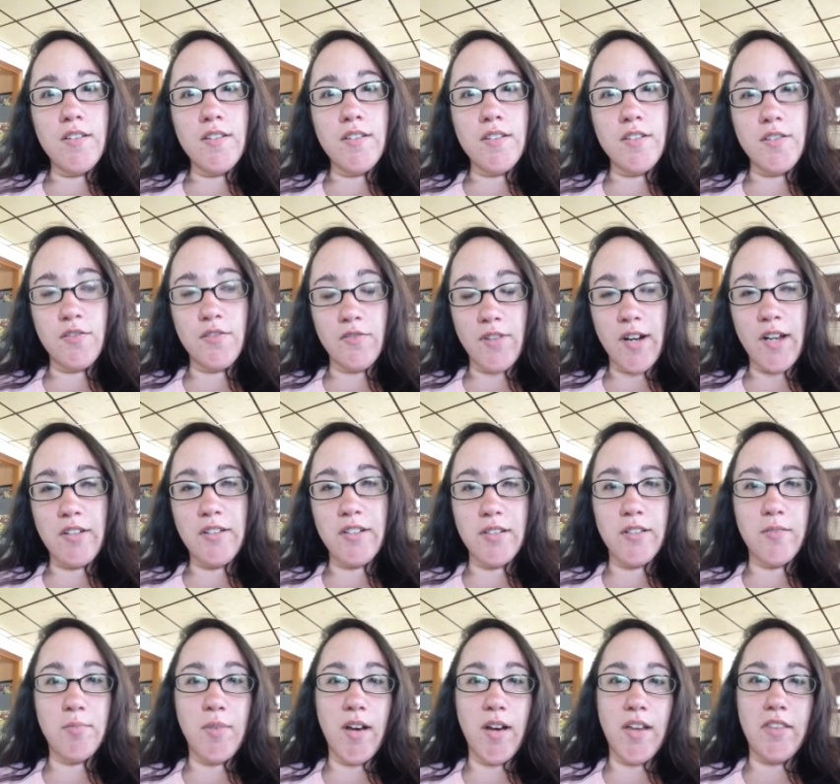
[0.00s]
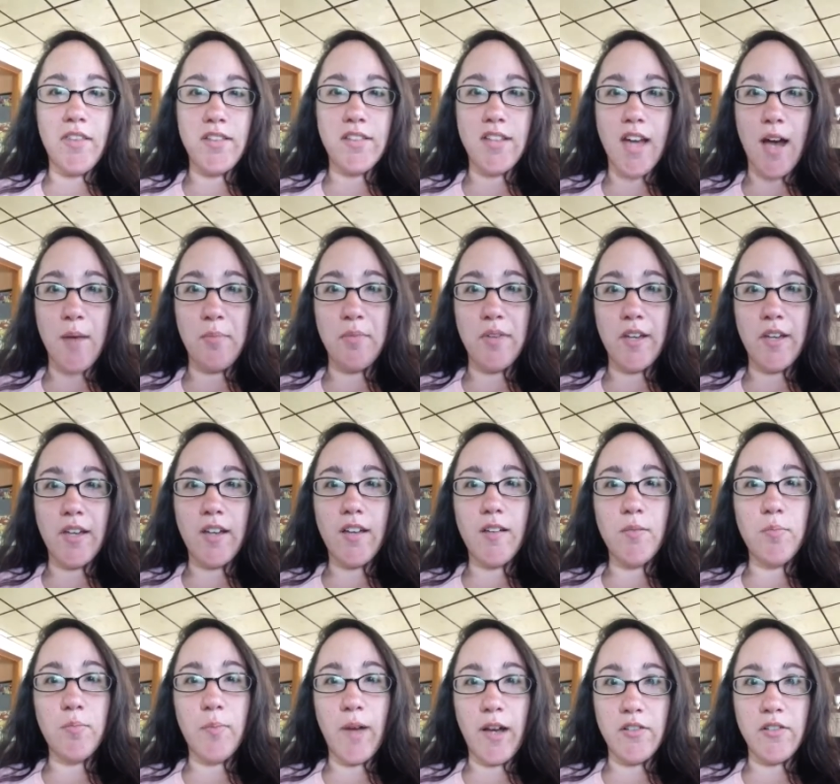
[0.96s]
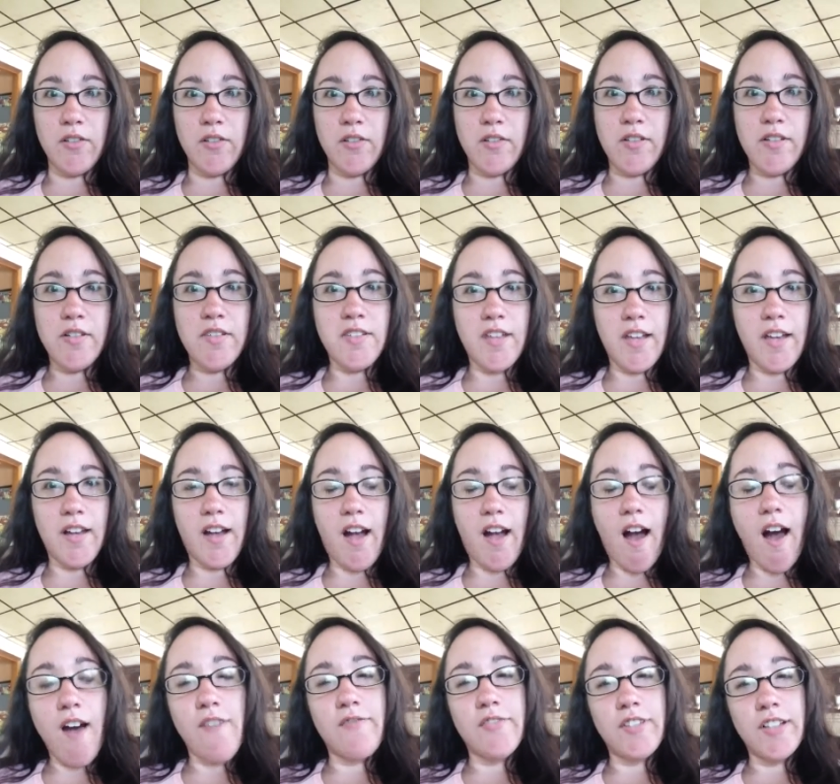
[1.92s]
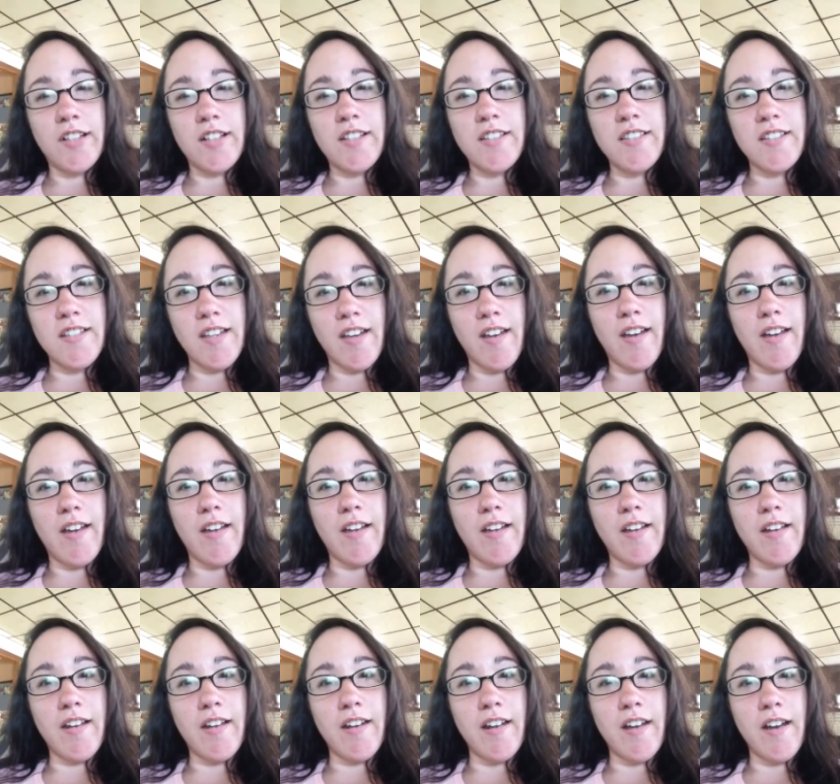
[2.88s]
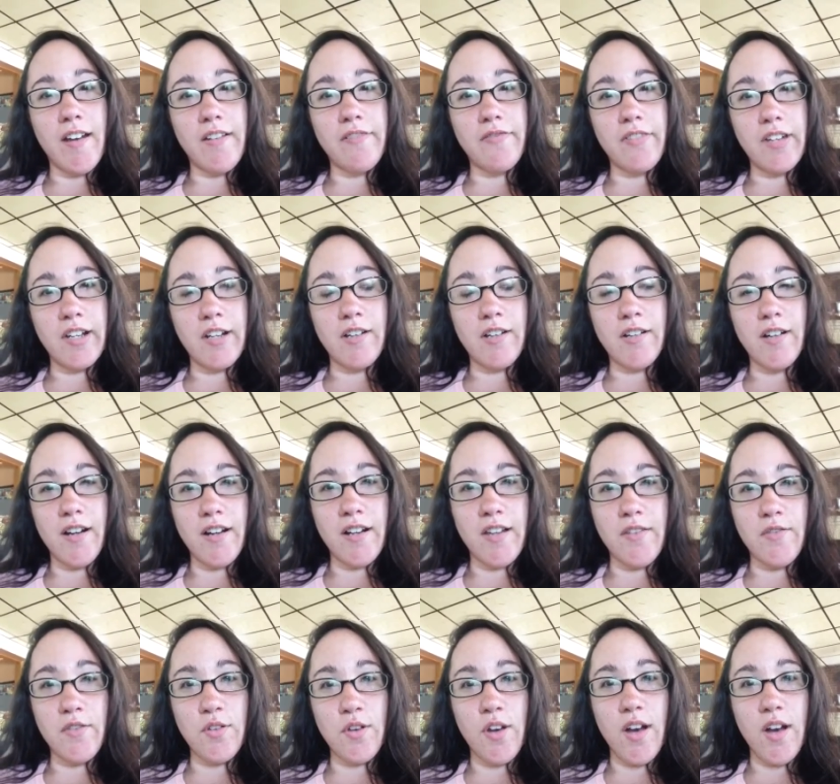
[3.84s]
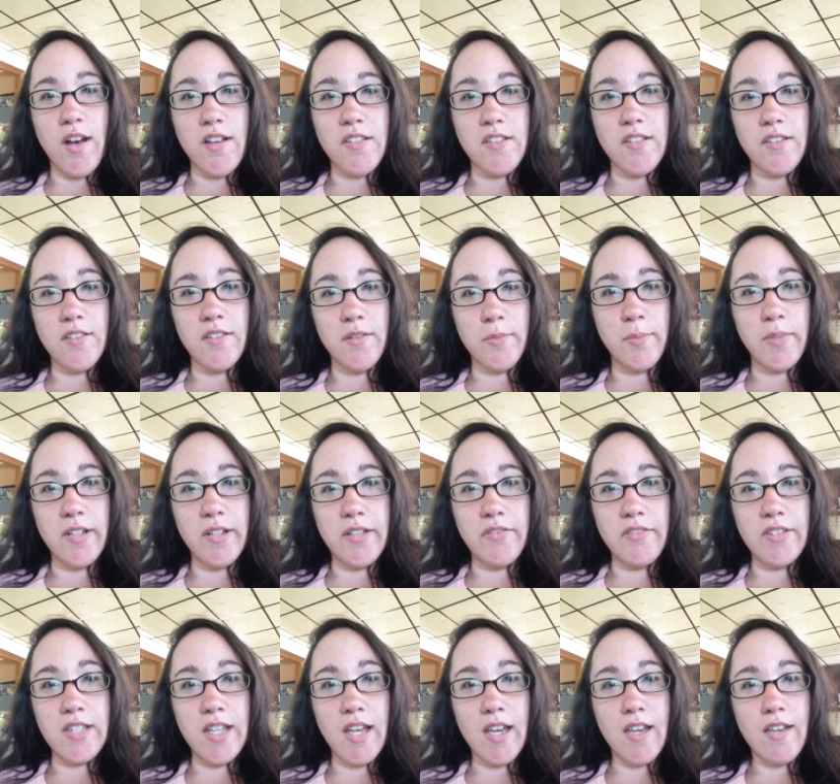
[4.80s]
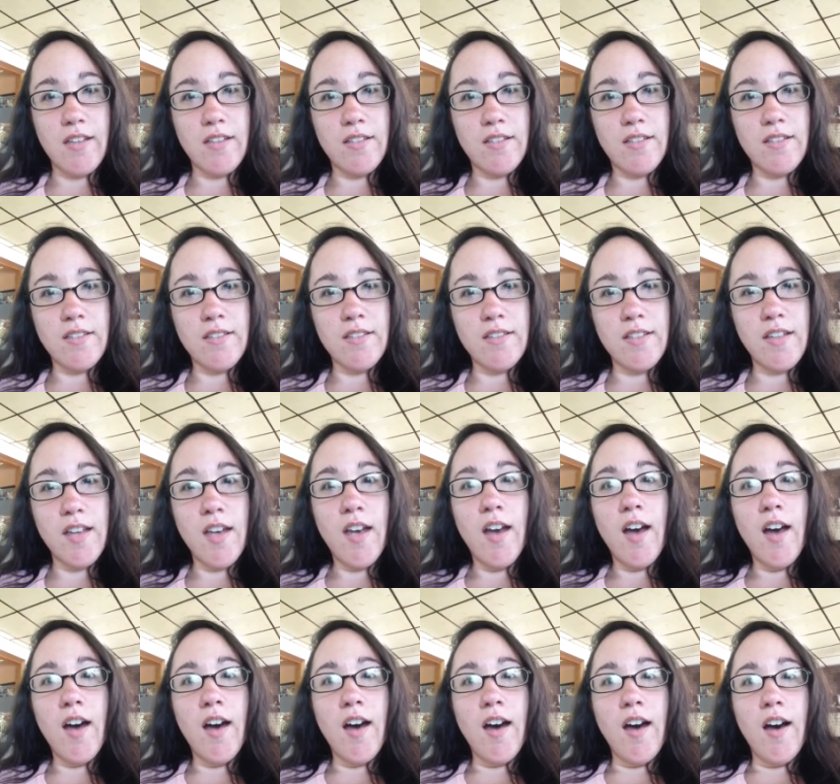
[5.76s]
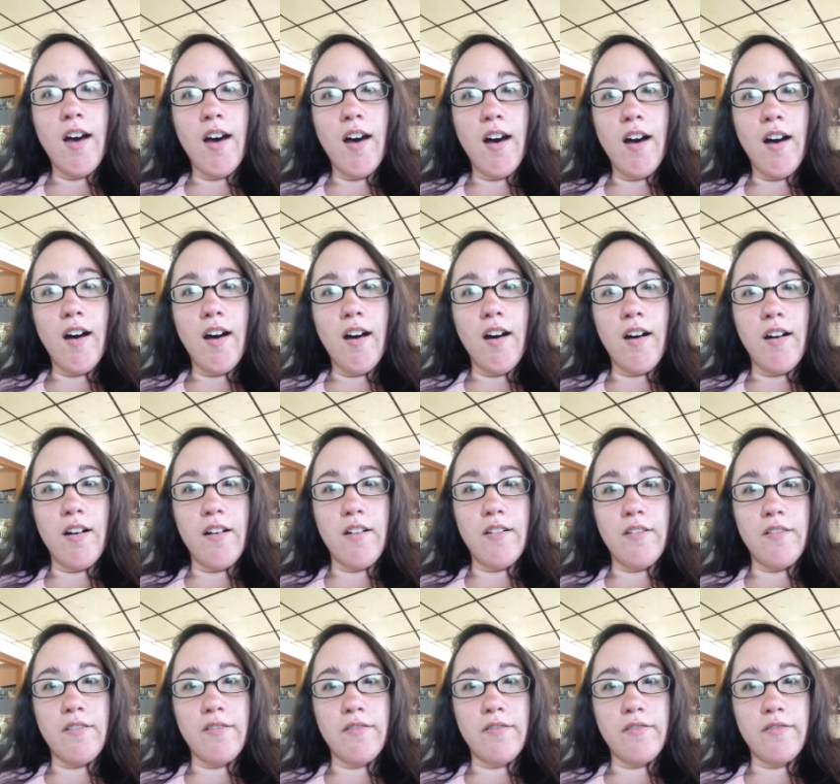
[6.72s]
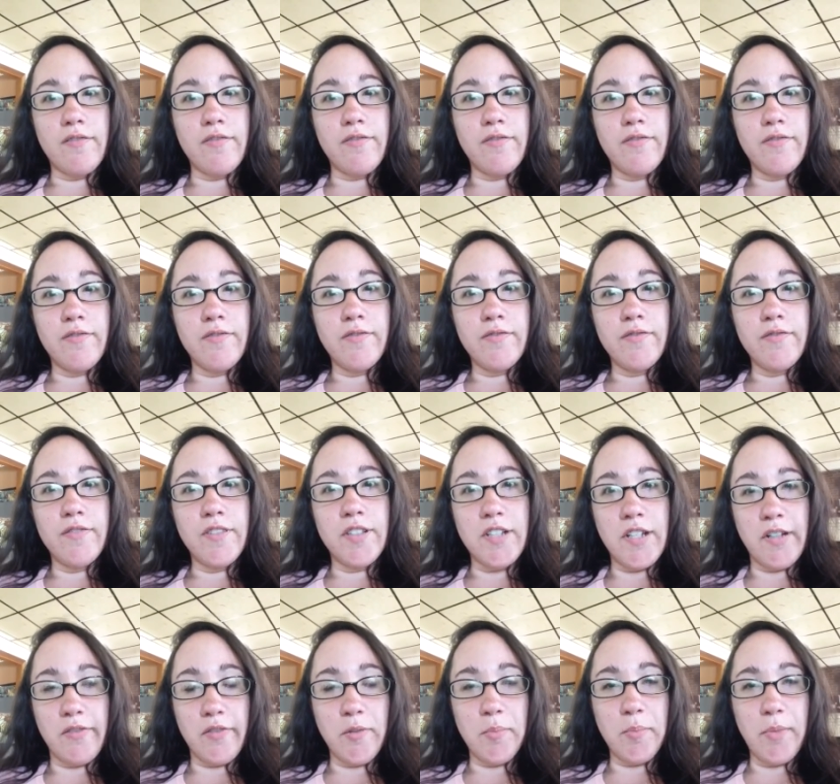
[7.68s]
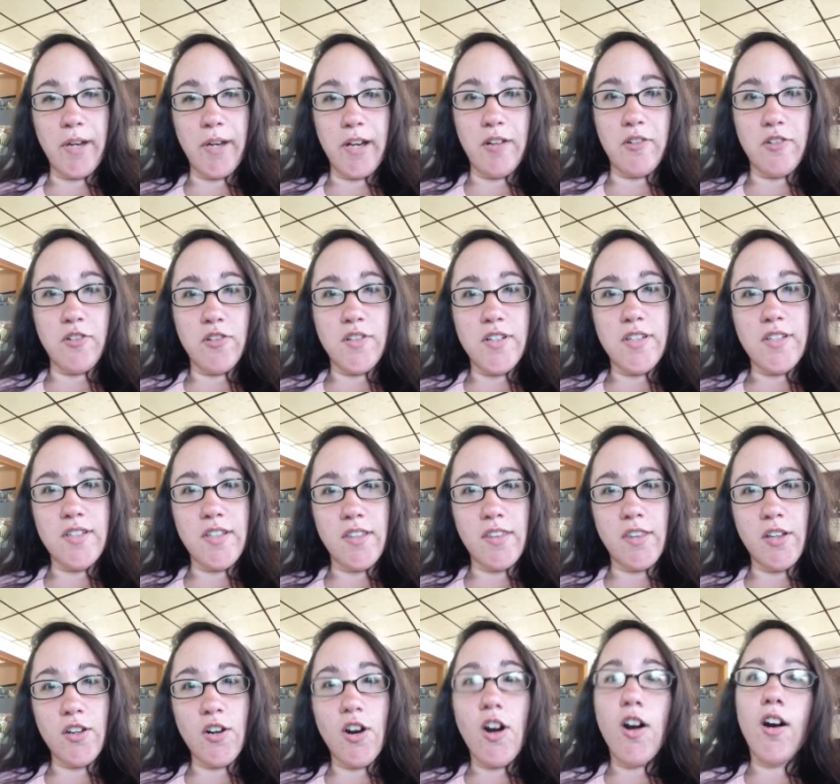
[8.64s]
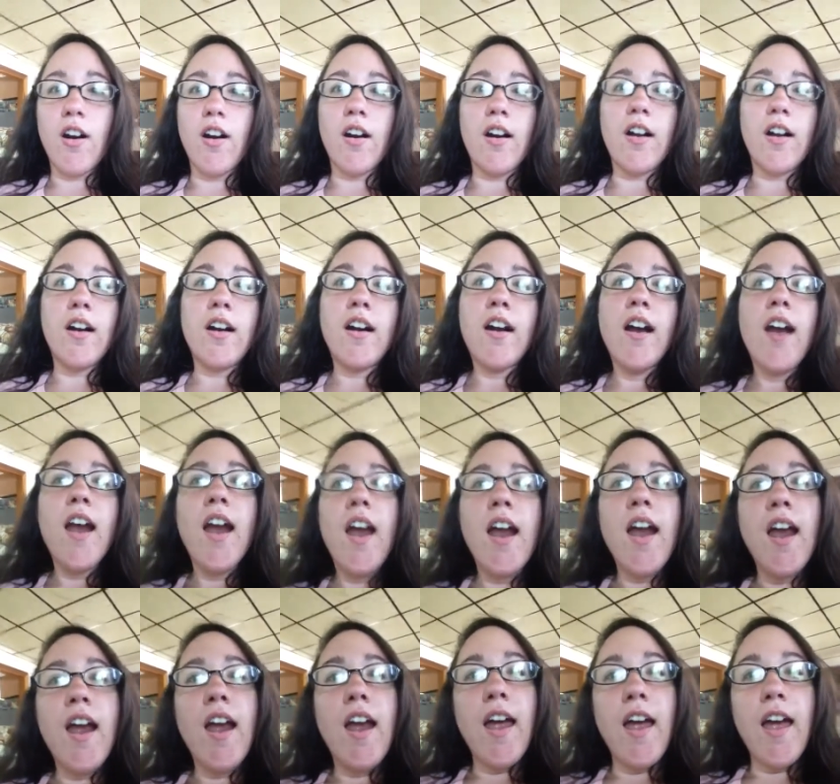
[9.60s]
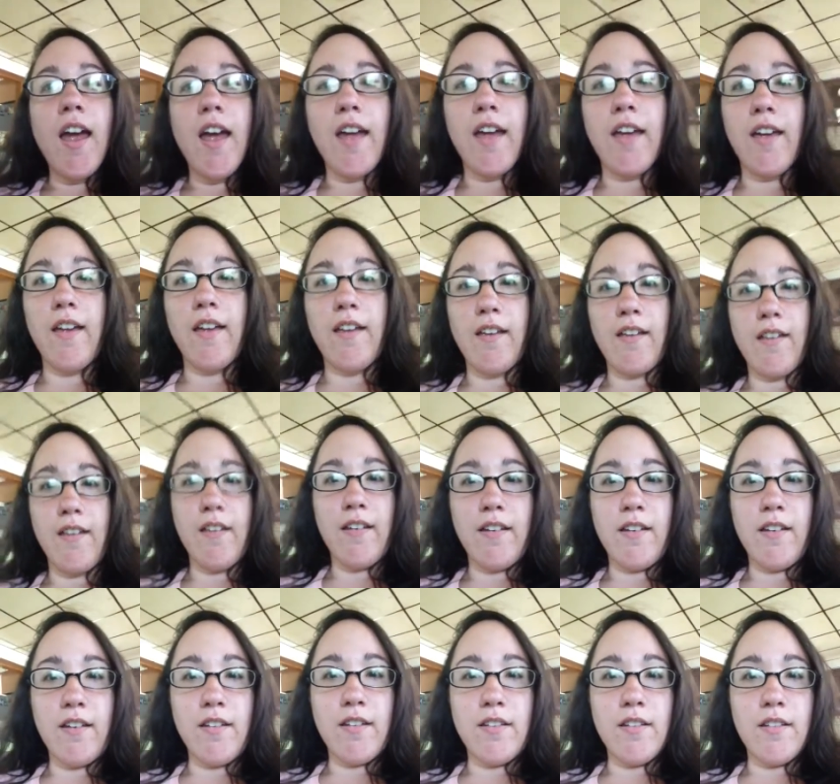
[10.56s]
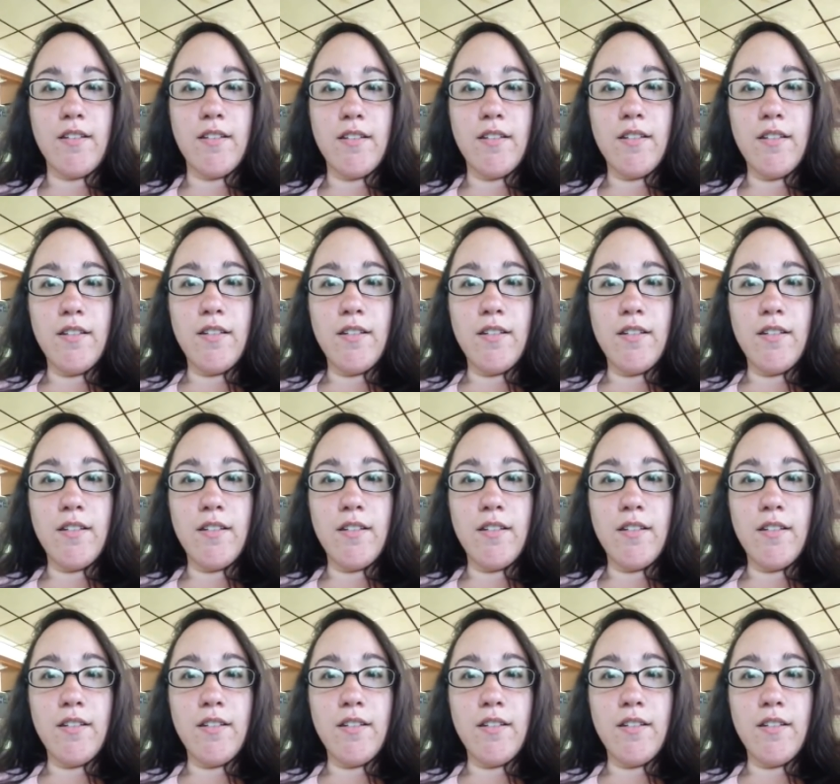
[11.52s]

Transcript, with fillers: surrounded by the topic boundaries and conflict, and I figured I'd give you guys a little bit of a taste of the different boundaries that there are and